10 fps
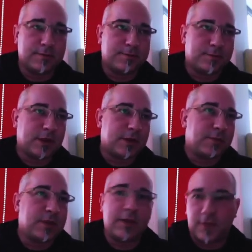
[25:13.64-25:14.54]

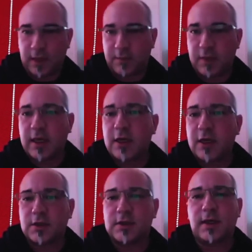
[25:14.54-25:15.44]
specific
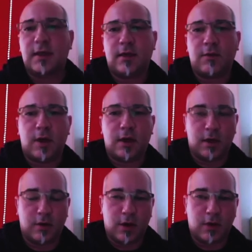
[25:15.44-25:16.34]
applications that they want,
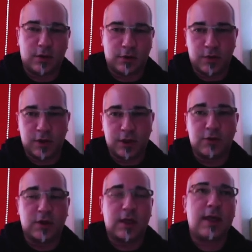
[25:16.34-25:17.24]
how to
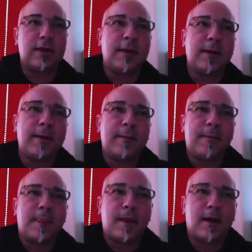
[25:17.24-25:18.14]
monitor that.
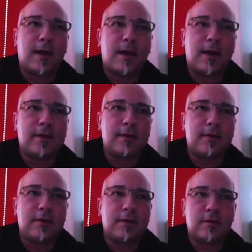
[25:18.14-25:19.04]
And
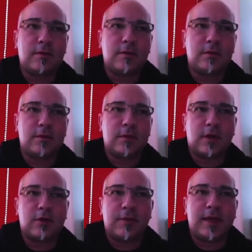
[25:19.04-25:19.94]

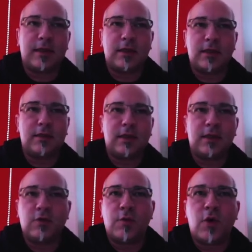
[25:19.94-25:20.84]
automatically they
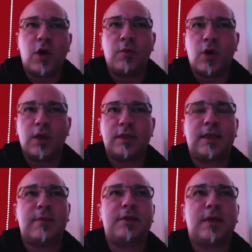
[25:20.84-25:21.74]
do more and more
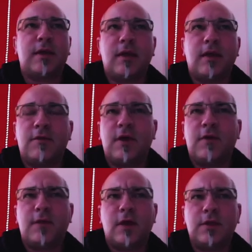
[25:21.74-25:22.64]
steps. And we have
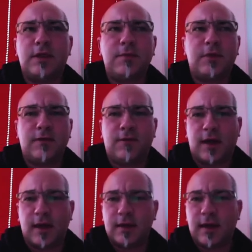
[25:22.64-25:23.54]
now
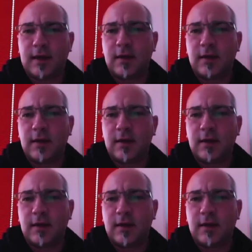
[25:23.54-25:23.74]
simplified that